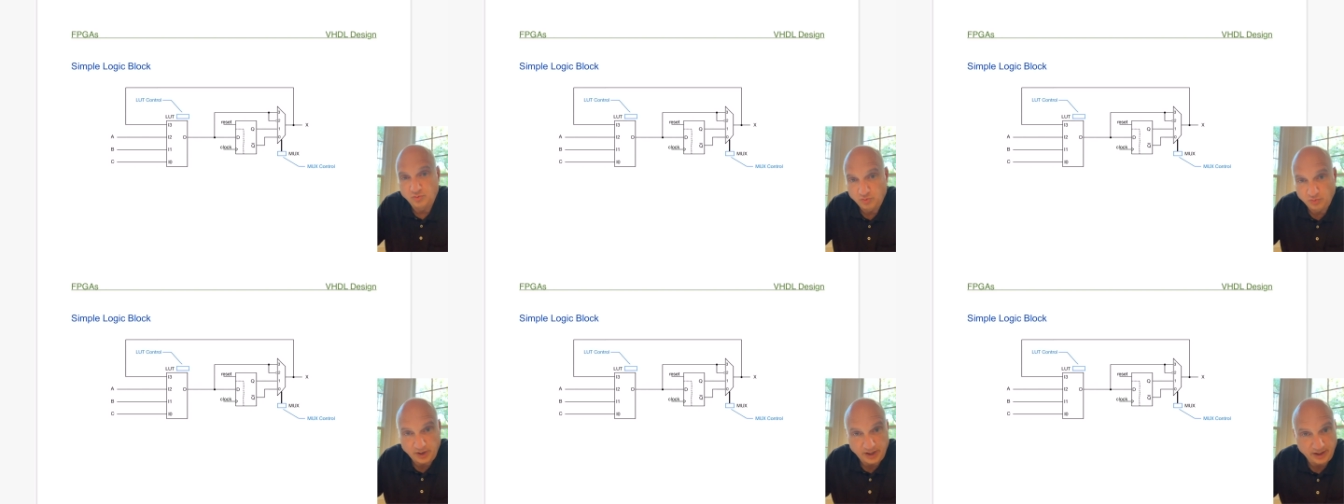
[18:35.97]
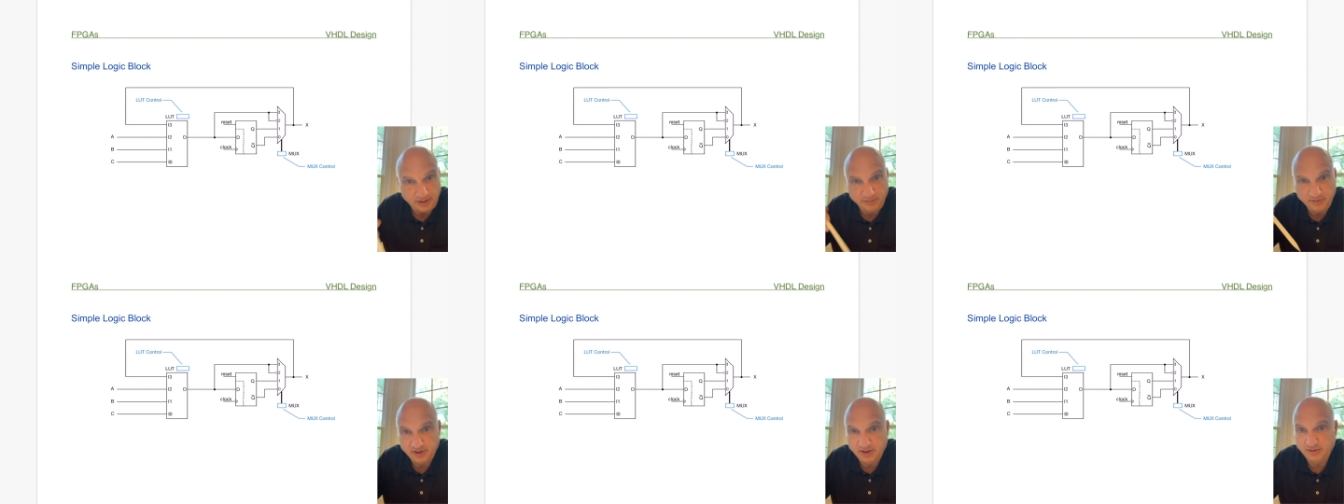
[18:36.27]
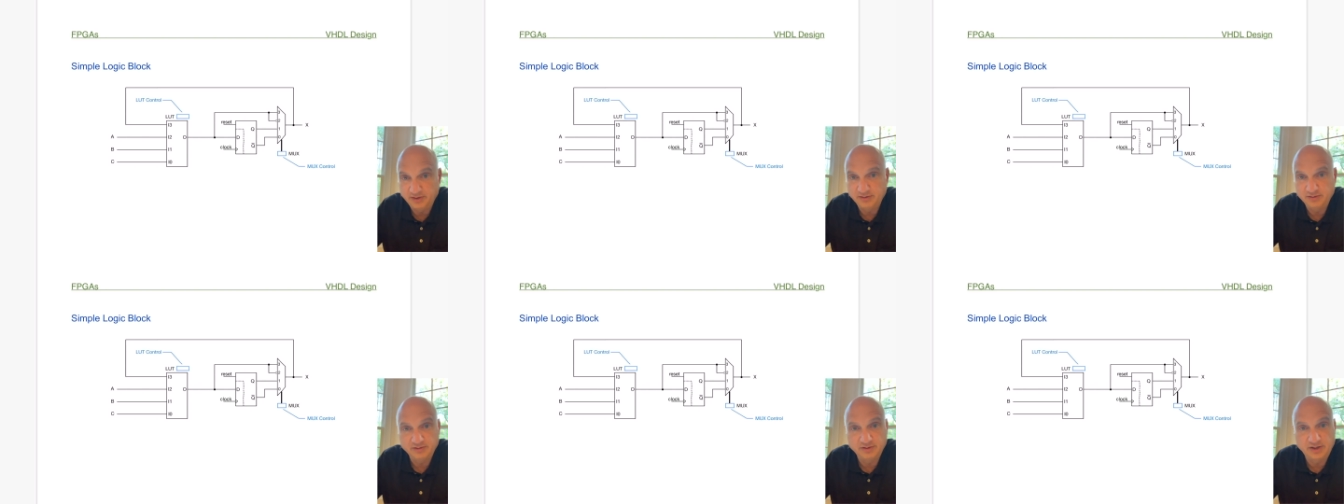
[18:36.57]
how
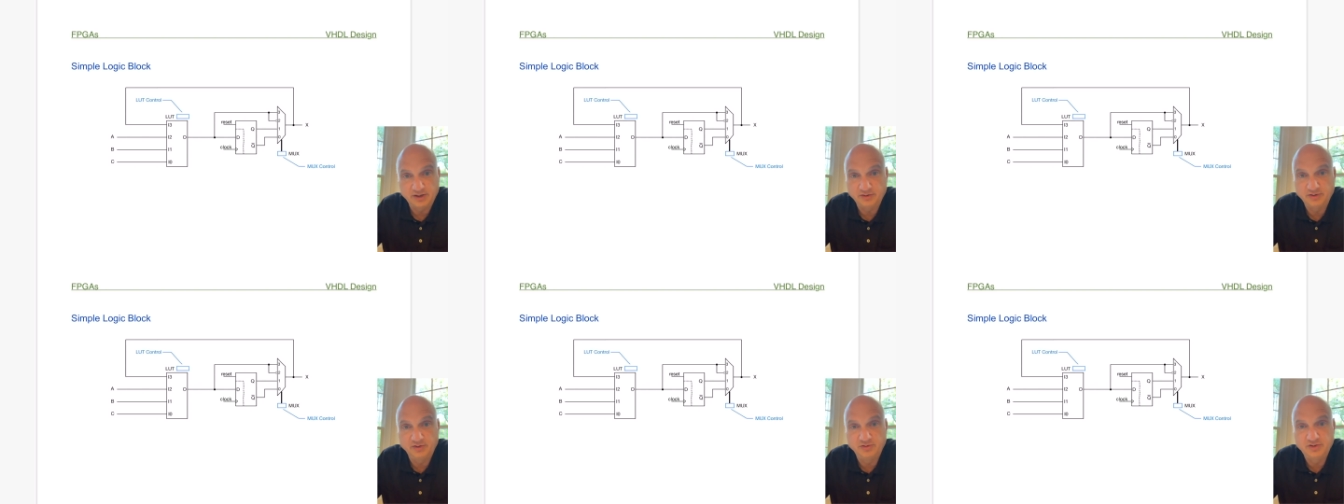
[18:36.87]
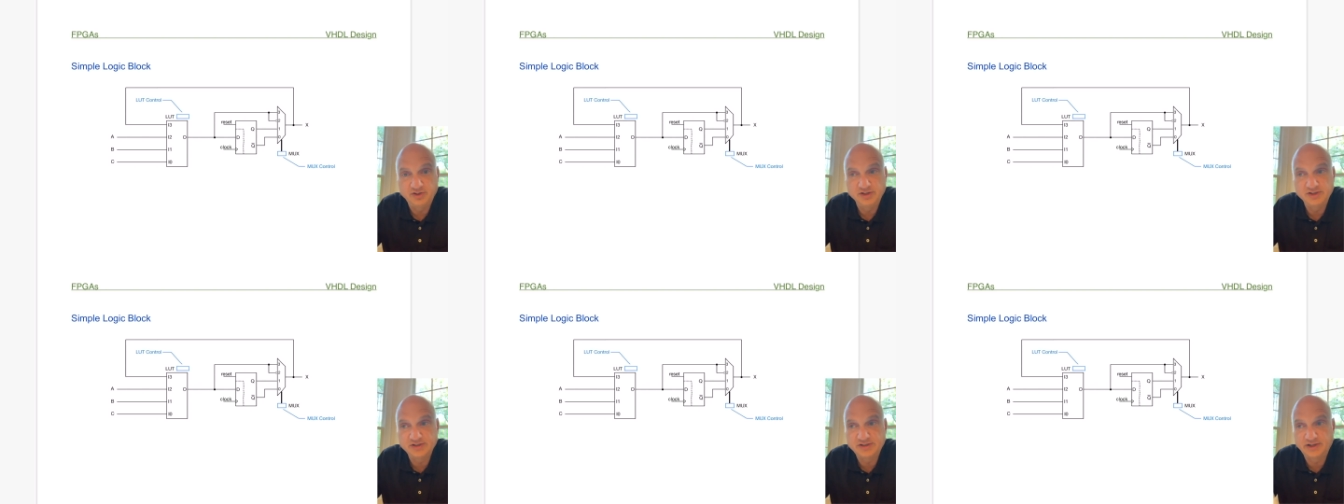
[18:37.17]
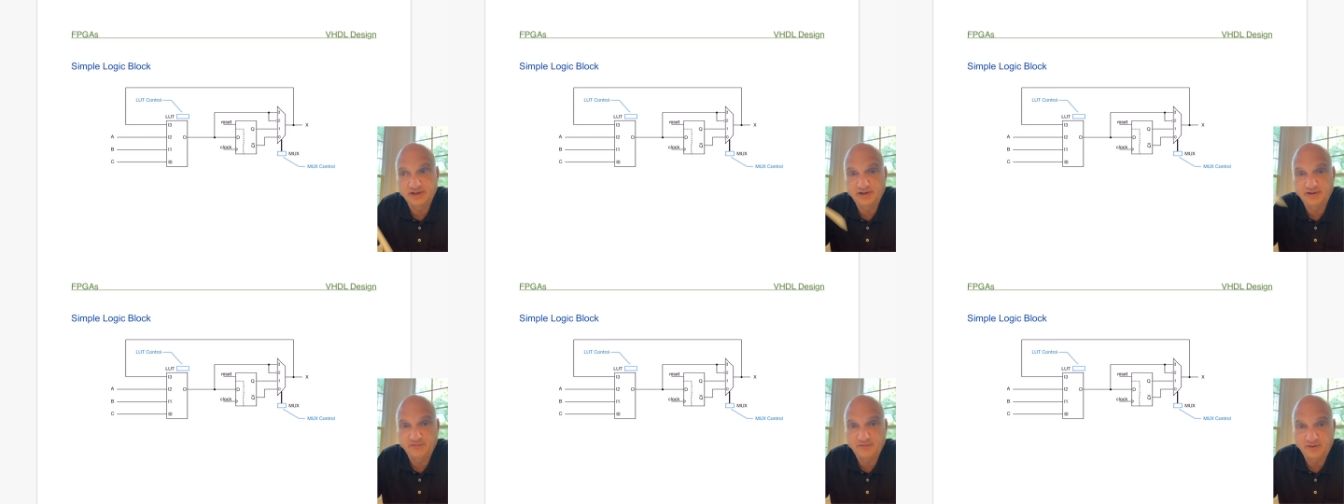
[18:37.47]
many LUTs
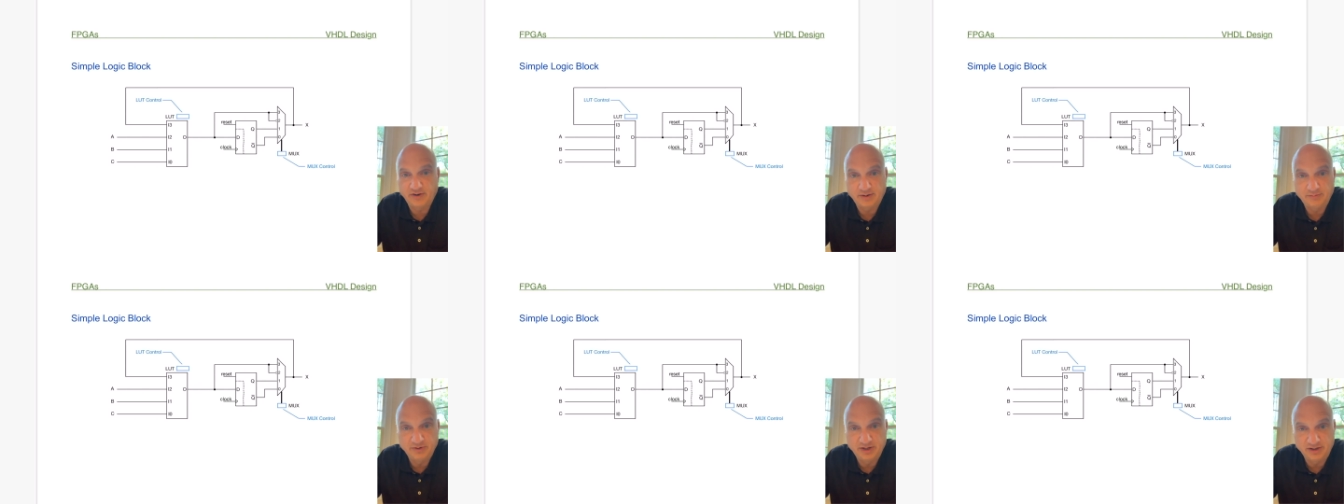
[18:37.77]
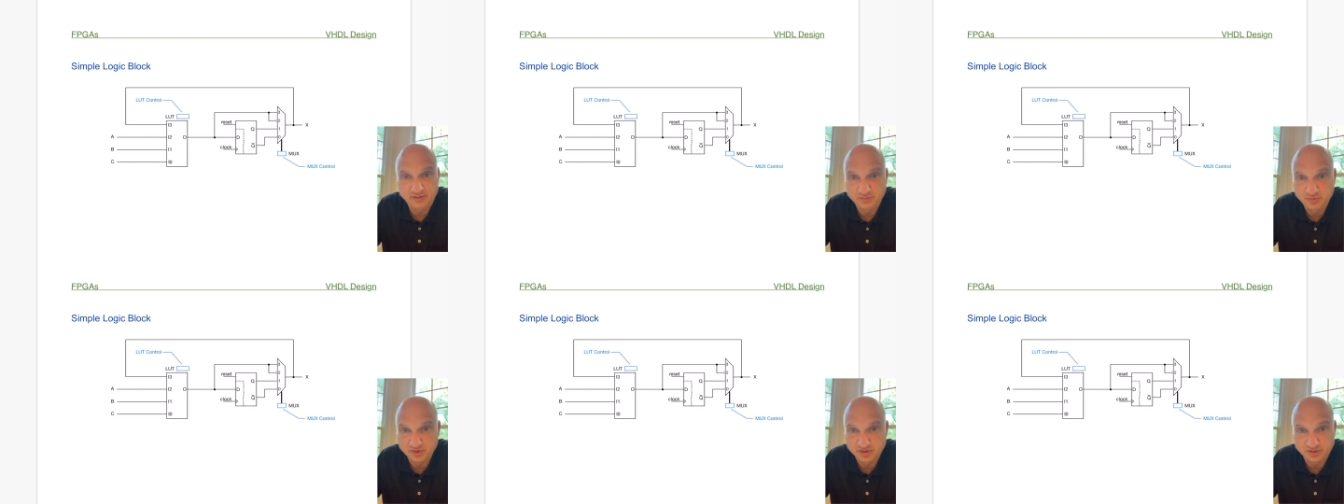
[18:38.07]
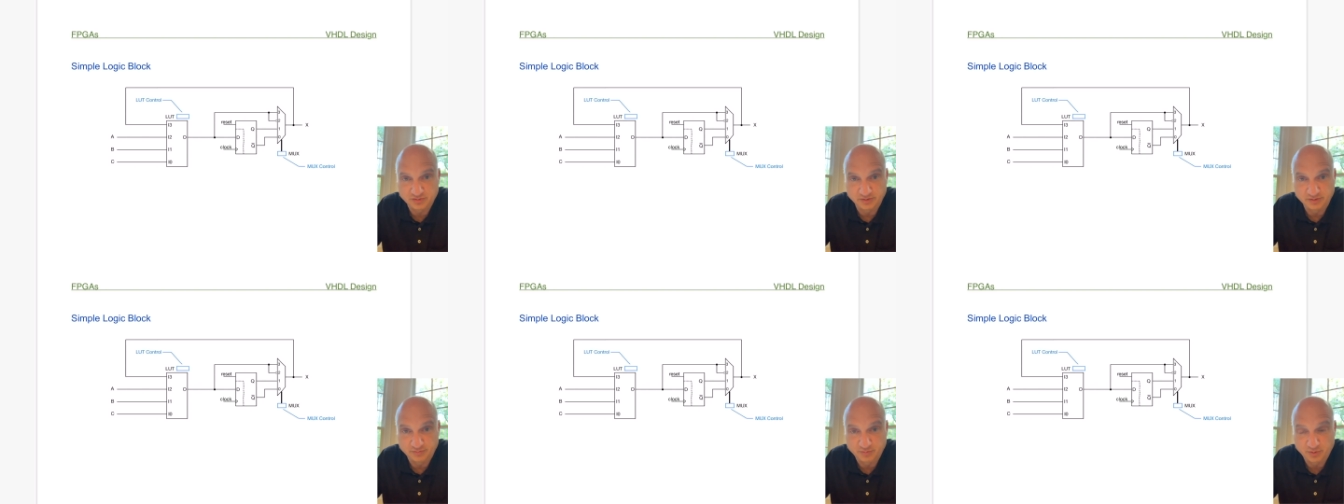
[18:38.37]
they have, how many inputs
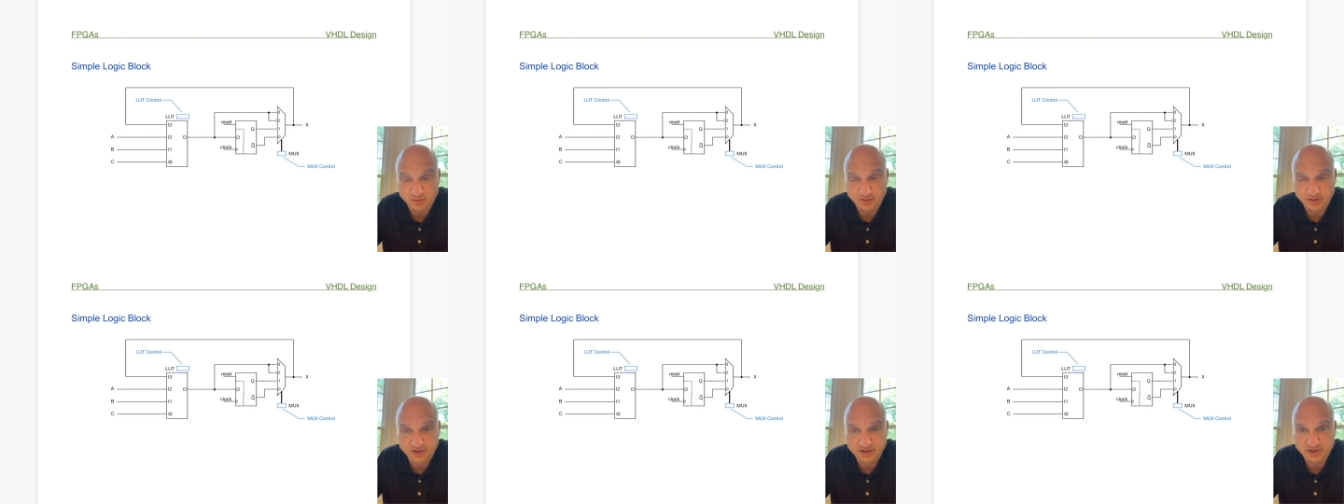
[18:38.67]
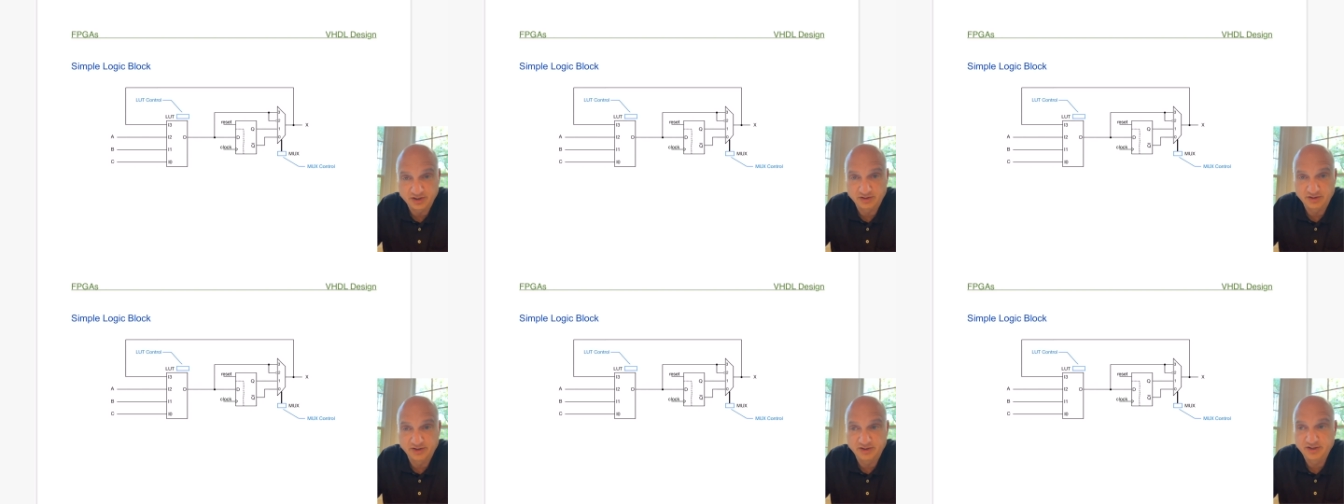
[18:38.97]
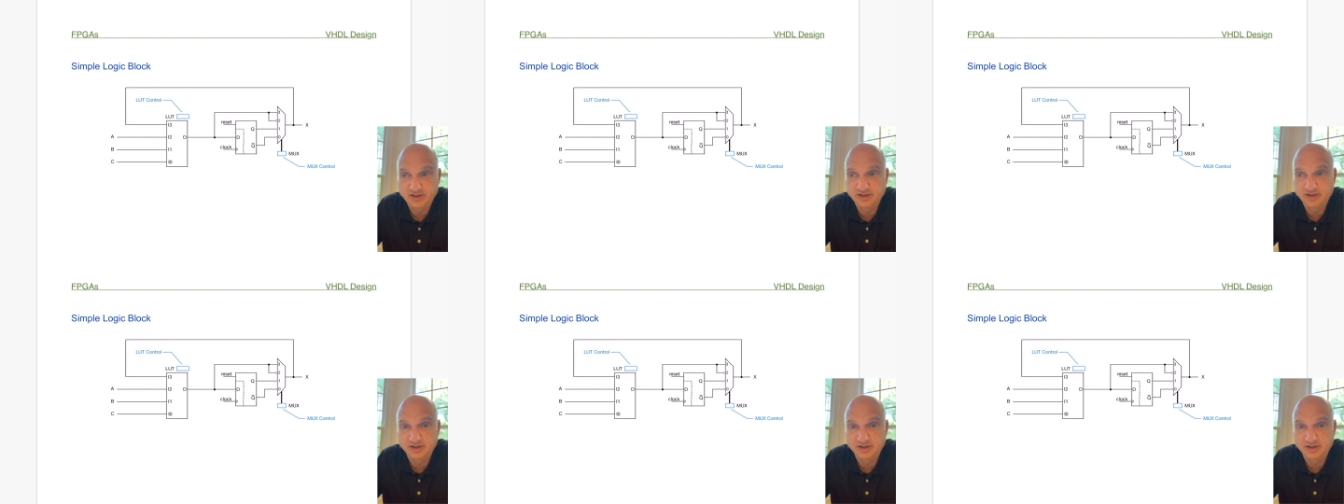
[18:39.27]
per each LUT,